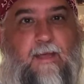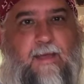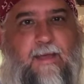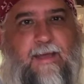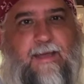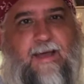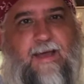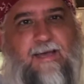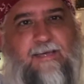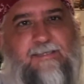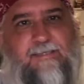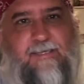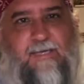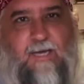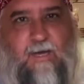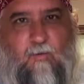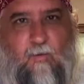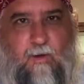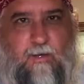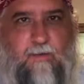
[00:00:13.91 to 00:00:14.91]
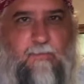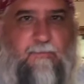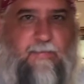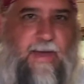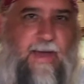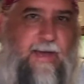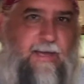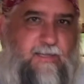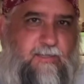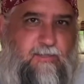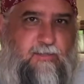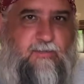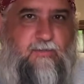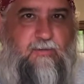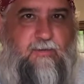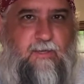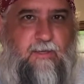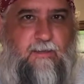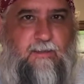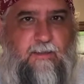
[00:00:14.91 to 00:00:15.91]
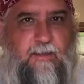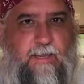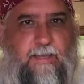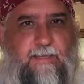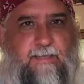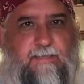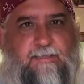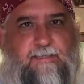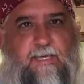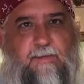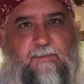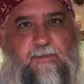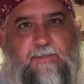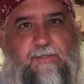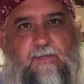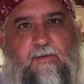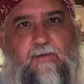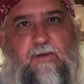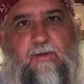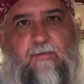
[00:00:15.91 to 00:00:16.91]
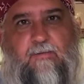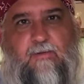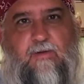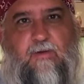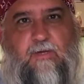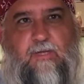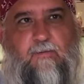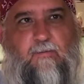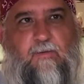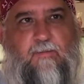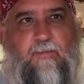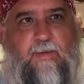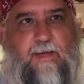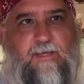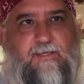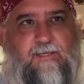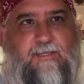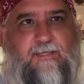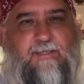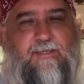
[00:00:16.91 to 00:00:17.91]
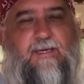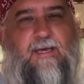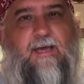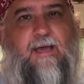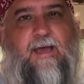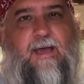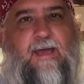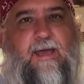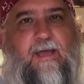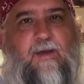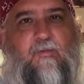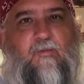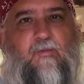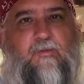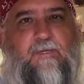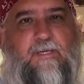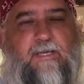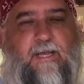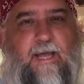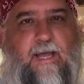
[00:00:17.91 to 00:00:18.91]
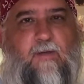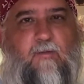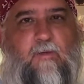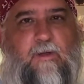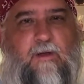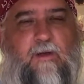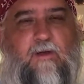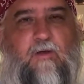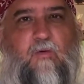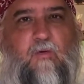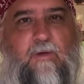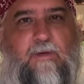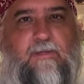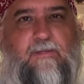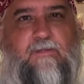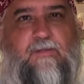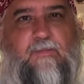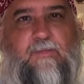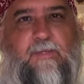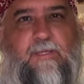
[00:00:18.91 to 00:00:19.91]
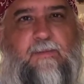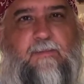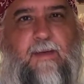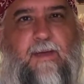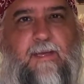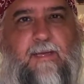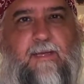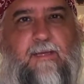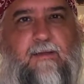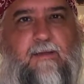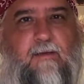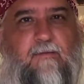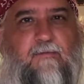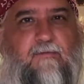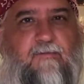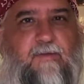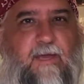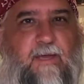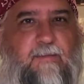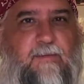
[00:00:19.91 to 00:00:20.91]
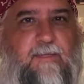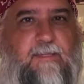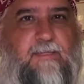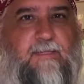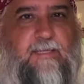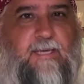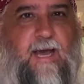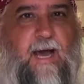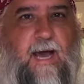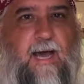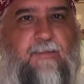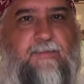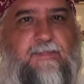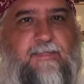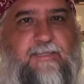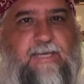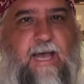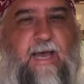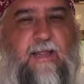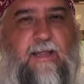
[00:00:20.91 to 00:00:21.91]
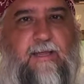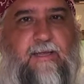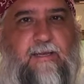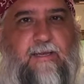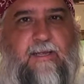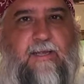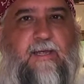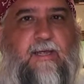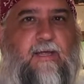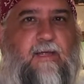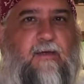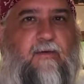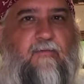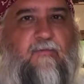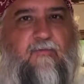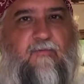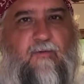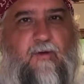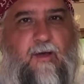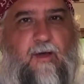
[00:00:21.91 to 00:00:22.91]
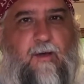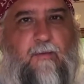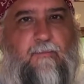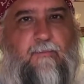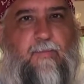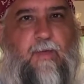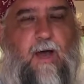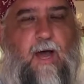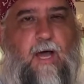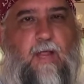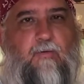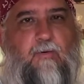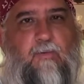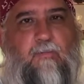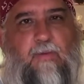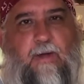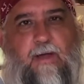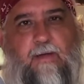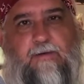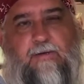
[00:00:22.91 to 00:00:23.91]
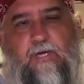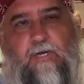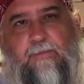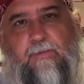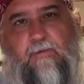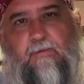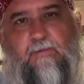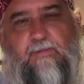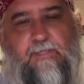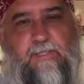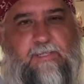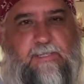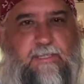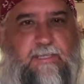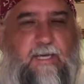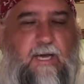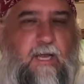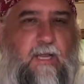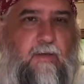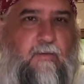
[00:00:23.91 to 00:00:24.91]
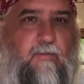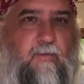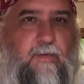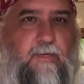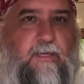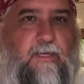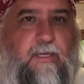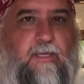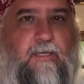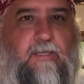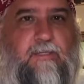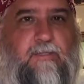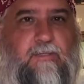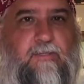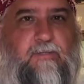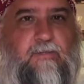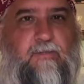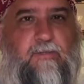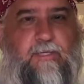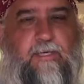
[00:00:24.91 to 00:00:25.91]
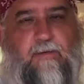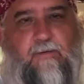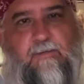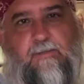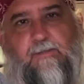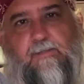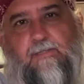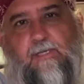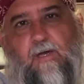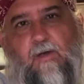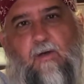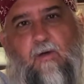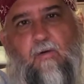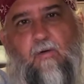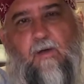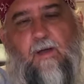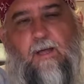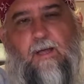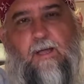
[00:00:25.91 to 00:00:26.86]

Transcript: guys, welcome back to the latest episode of Cooking with Magic. And today we are going to be making the famous Cobb salad from Hollywood Brown Derby, which is in Hollywood Studios. So